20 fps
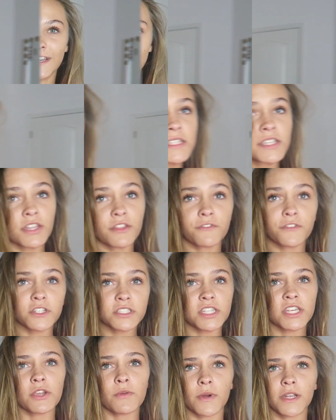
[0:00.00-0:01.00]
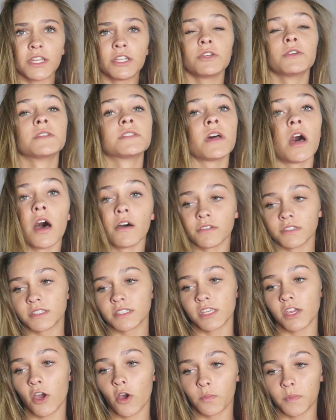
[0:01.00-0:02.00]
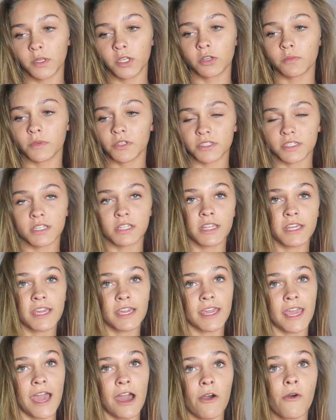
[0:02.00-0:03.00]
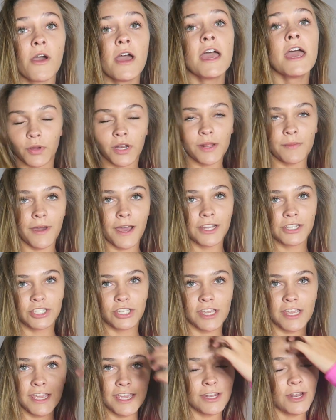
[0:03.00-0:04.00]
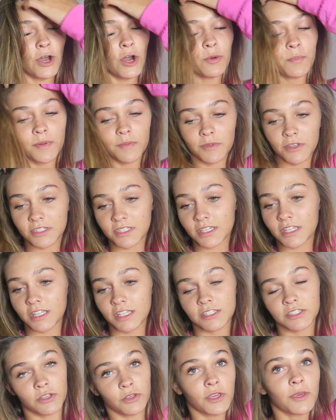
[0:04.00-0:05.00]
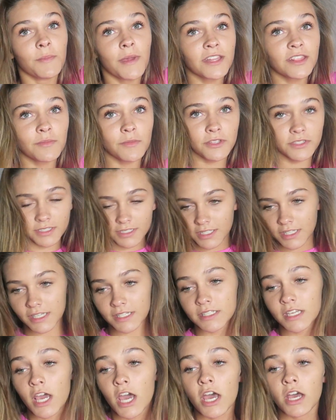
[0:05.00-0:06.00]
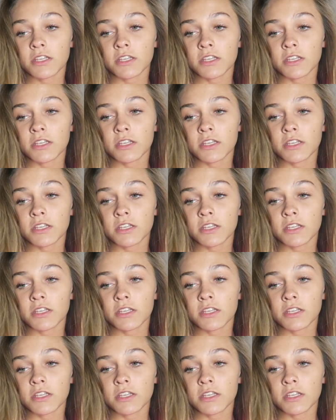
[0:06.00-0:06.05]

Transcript: Okay, so the first thing you wanna do is obviously open your Musical.ly account, pretty much, and open Musical.ly so you can make the Musical.lys.